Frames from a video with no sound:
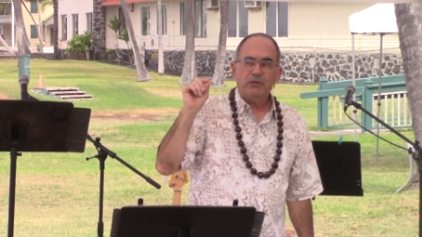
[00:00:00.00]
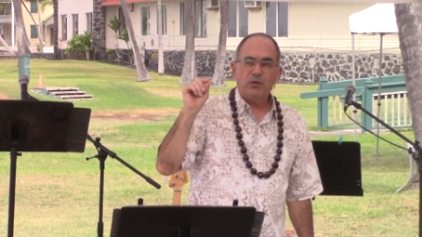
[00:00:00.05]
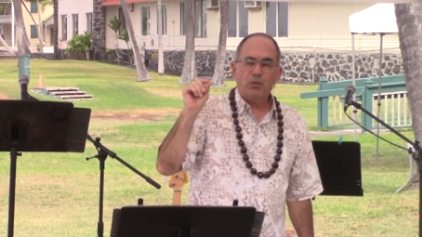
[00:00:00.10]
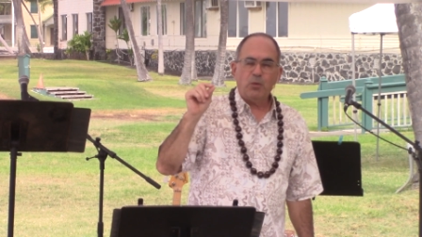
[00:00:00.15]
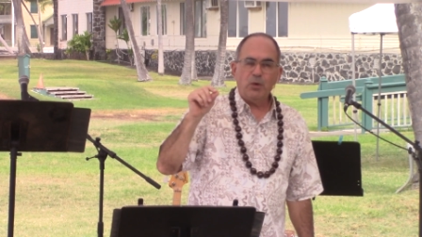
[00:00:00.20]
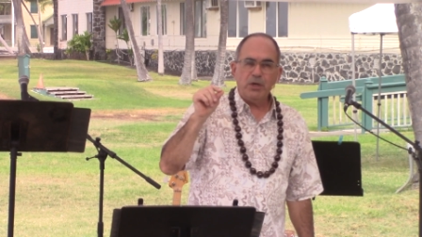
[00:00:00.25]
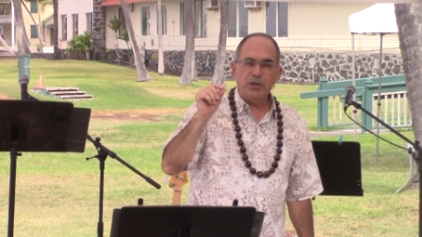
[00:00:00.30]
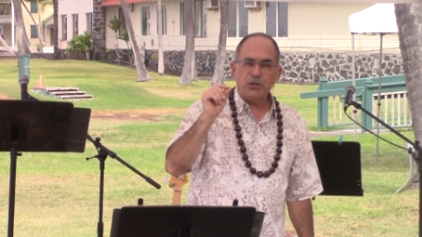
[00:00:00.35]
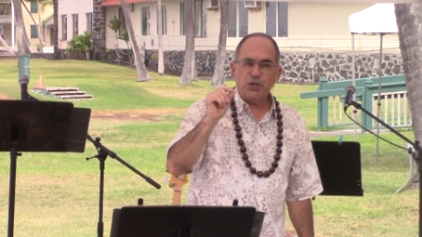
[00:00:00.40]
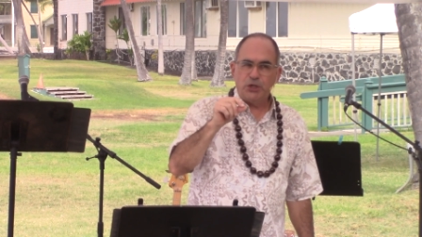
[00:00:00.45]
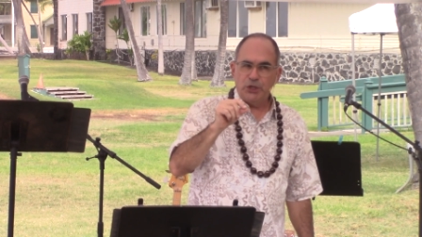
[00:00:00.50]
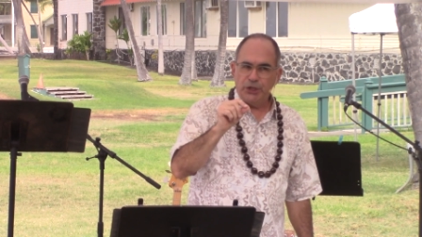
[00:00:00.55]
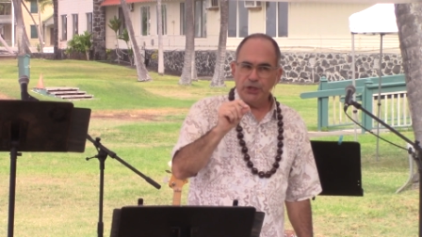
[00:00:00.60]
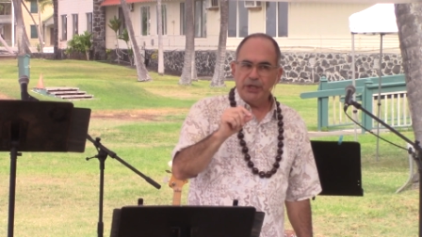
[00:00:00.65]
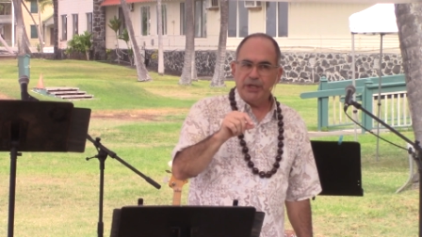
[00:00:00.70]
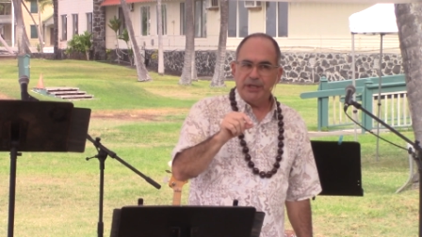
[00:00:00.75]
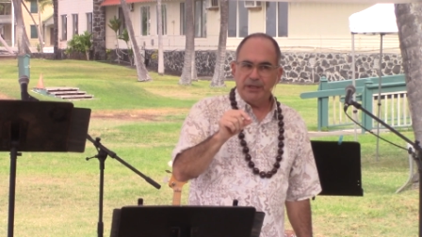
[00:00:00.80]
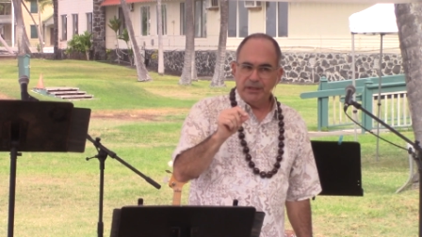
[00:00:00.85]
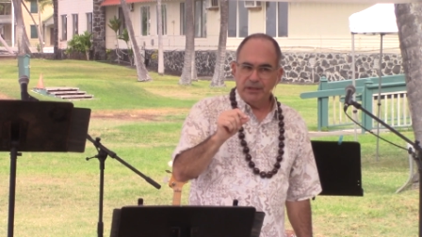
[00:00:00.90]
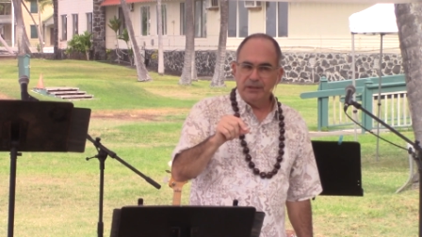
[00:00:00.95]
The word
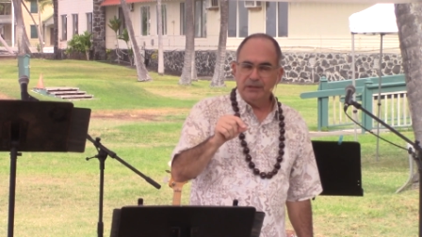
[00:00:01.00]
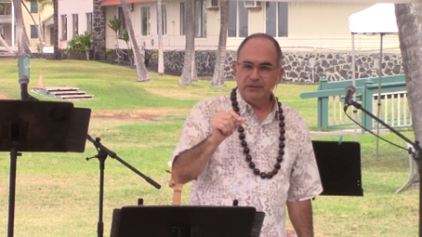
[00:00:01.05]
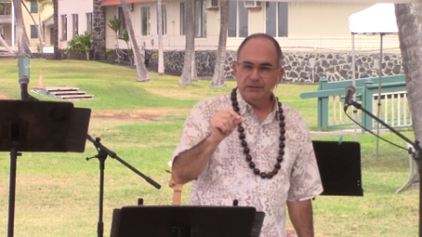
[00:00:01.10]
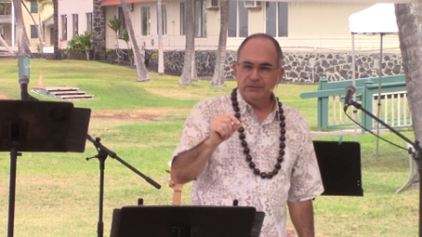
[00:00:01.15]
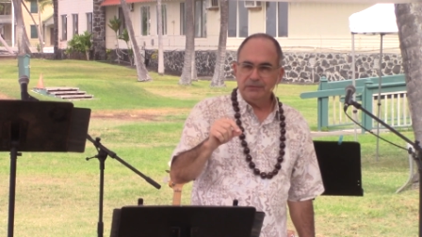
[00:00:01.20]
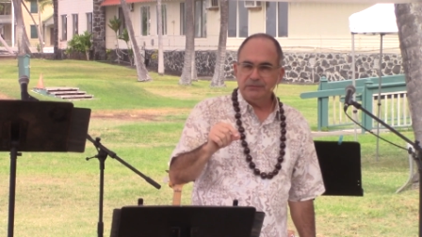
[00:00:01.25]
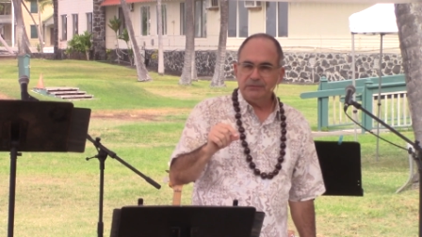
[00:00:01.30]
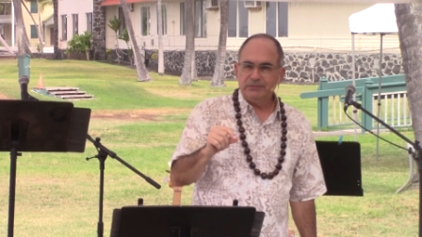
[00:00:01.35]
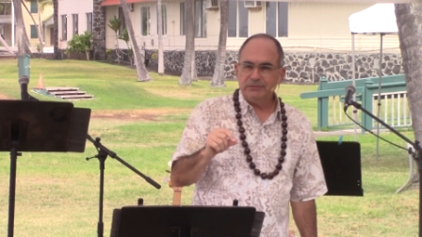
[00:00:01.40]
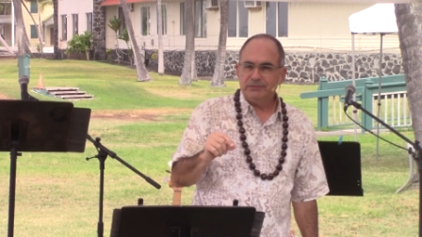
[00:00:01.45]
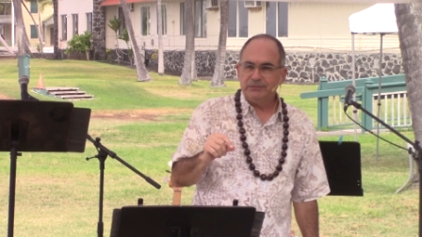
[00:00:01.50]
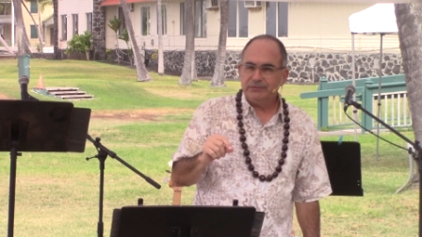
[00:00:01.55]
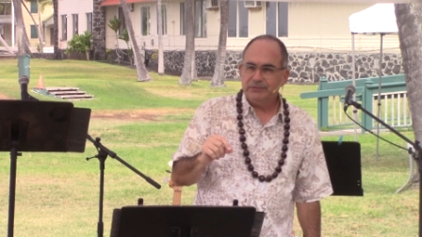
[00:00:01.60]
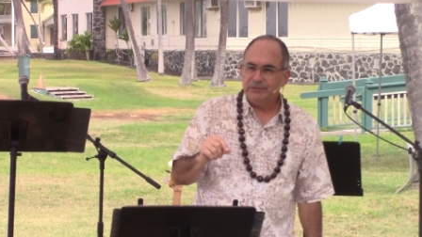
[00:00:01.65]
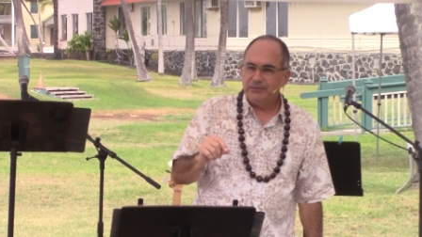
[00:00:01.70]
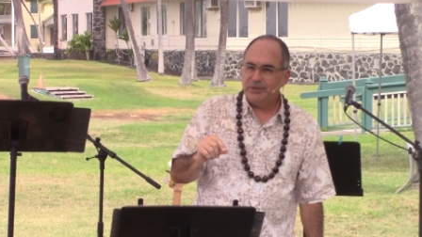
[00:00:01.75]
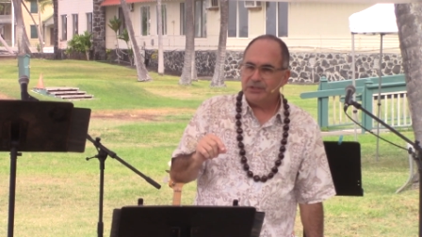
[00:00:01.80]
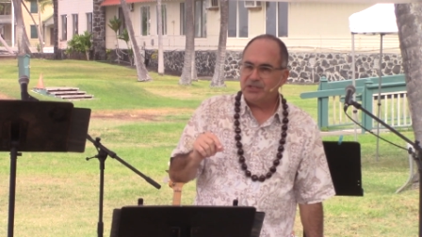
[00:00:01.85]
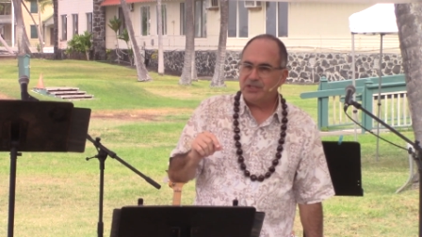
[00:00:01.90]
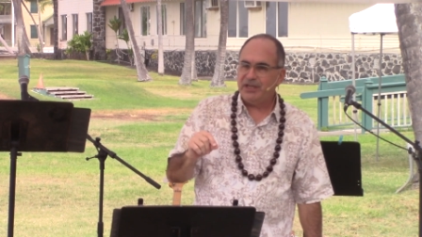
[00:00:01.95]
good,
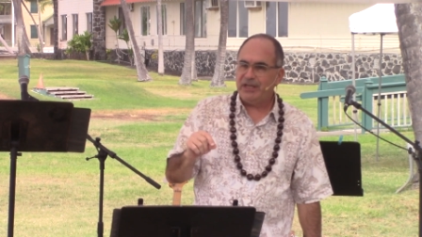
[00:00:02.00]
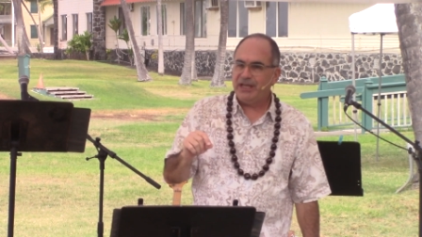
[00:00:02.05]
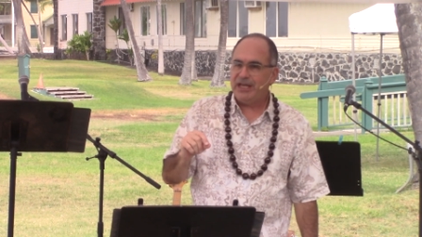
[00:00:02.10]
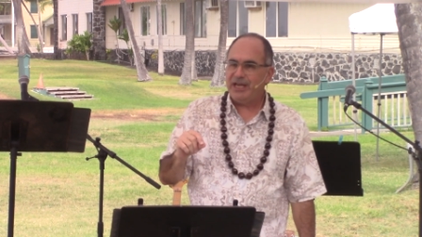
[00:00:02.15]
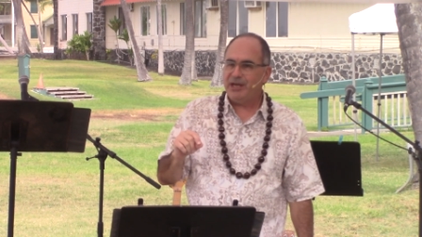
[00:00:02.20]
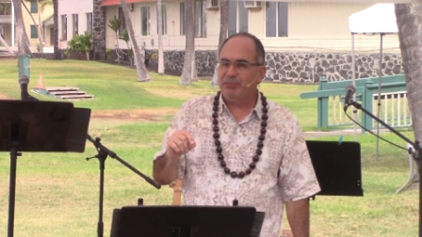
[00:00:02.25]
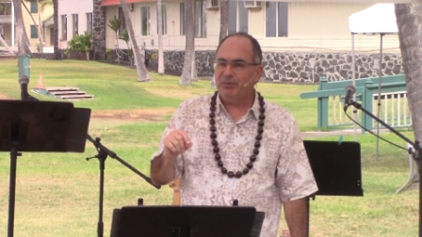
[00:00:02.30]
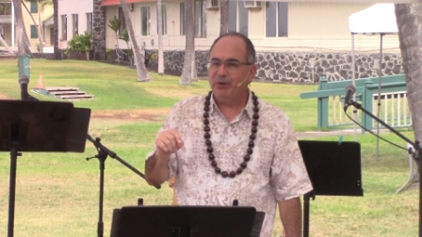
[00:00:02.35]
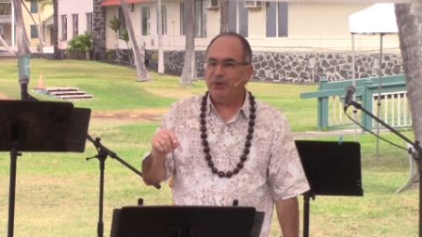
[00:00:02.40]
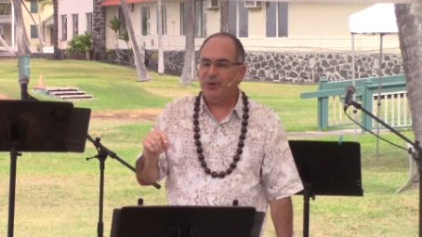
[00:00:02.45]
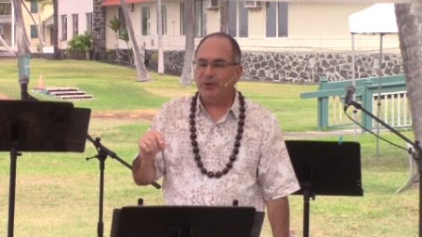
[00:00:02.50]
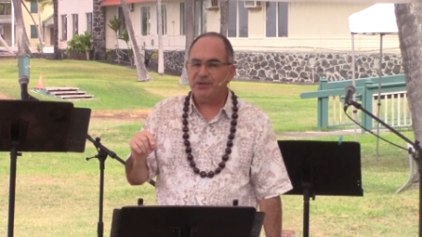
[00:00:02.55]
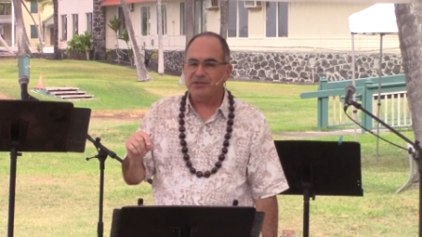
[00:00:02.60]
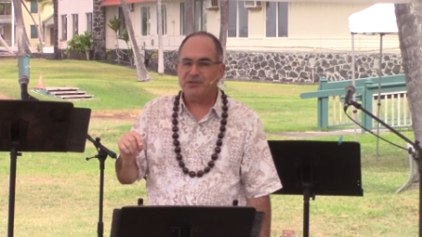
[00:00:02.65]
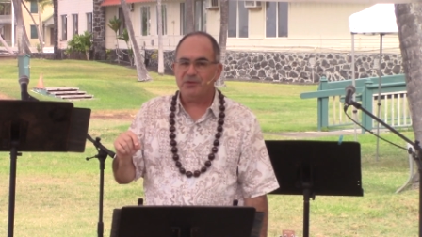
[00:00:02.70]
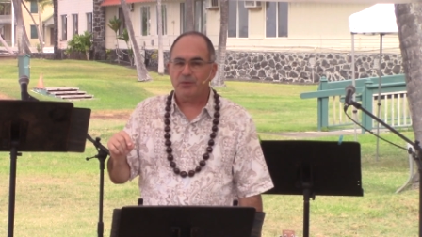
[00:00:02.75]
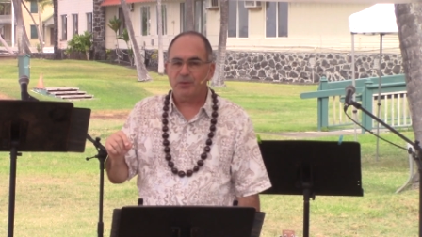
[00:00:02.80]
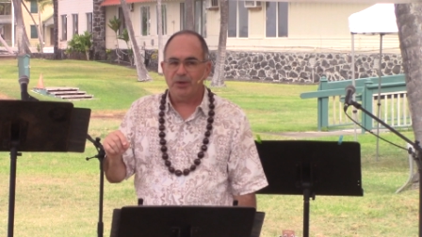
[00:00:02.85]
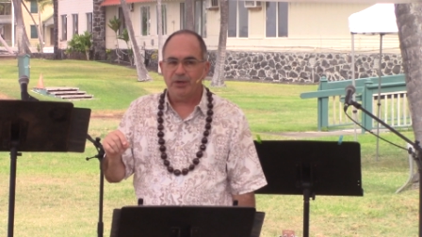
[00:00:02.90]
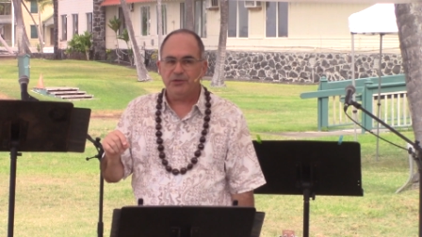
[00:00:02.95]
which in the Hebrew
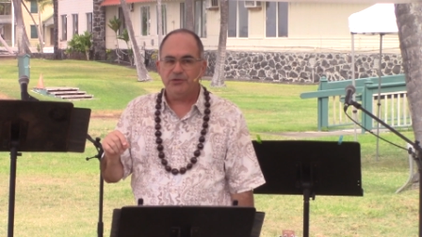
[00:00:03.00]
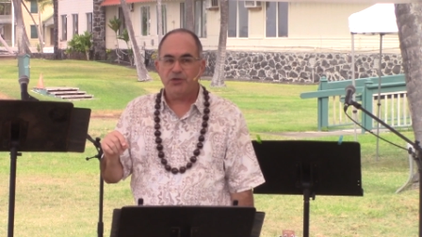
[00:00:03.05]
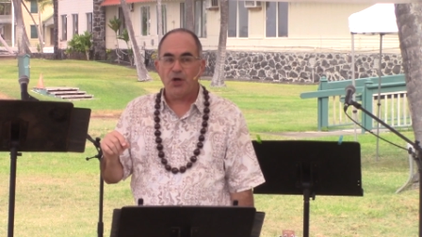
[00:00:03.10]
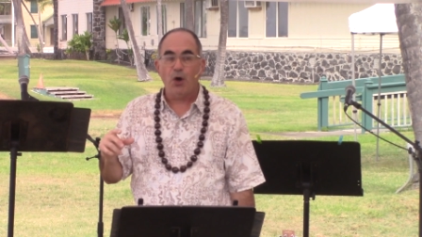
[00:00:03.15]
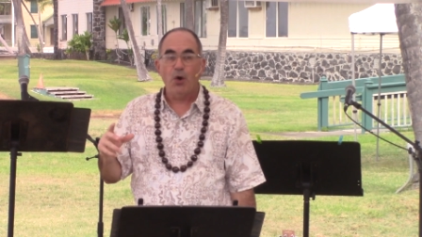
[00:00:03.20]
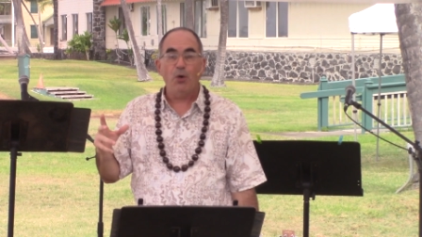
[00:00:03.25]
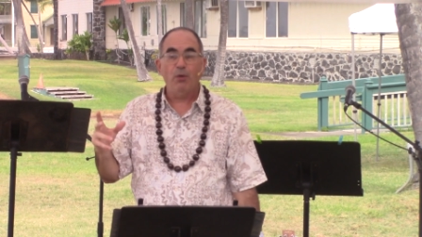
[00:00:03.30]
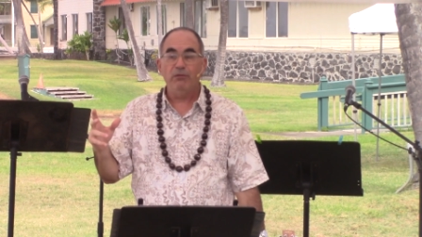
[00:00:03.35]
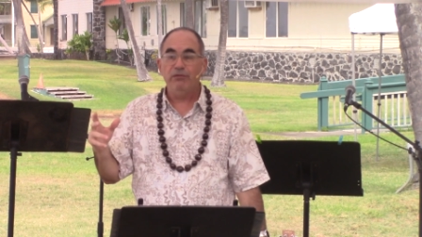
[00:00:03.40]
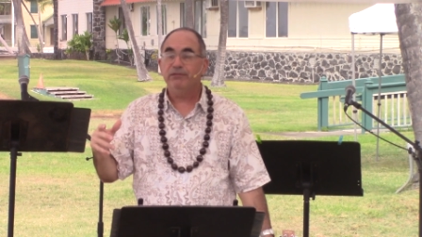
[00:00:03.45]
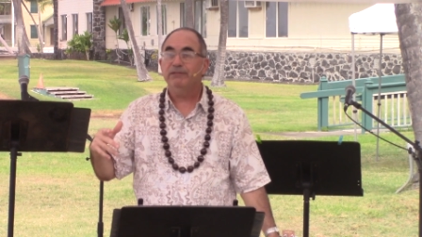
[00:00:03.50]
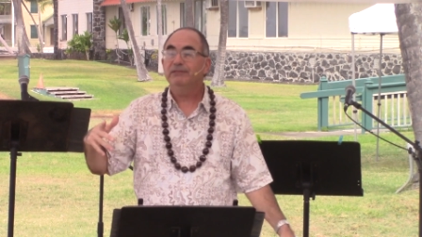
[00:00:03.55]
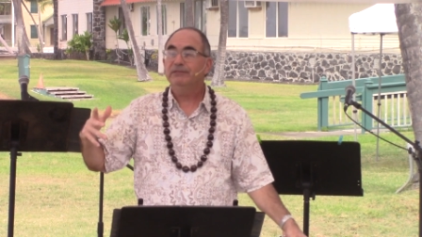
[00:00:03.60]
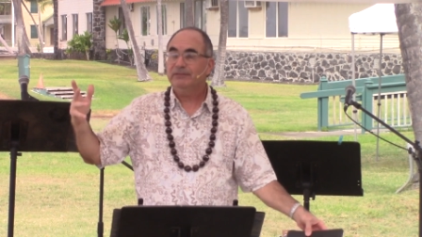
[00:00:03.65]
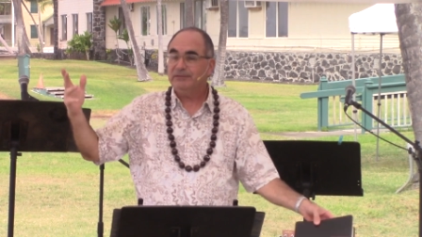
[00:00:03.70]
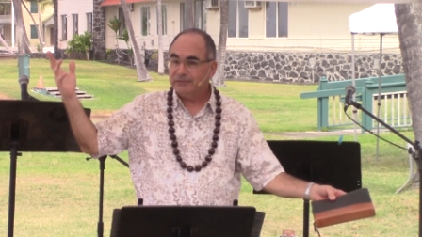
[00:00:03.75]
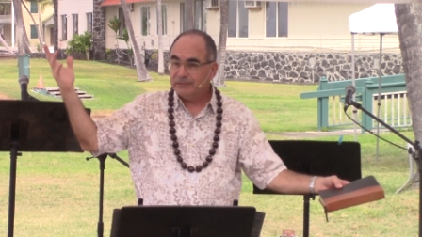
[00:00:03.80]
is the word tov,